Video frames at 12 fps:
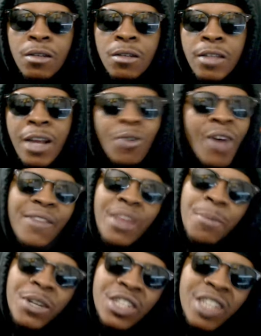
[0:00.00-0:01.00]
They don't have
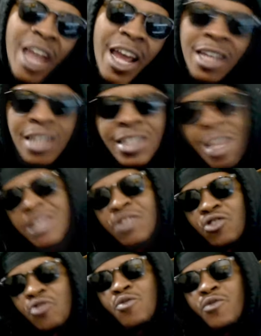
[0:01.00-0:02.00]
that much tech. Is that the
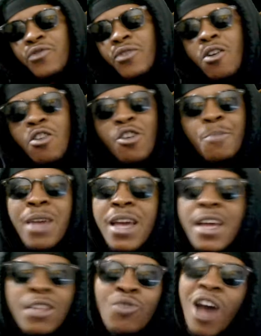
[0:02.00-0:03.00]
truth? Oh
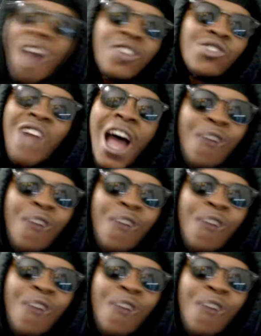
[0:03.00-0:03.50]
man, you guys are not